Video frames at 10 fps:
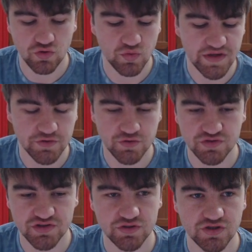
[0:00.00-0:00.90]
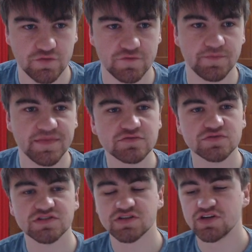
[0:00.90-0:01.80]
we could also go for
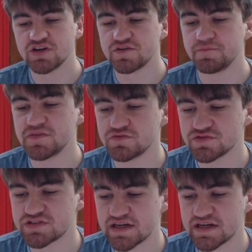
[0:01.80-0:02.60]
Mills. Mills,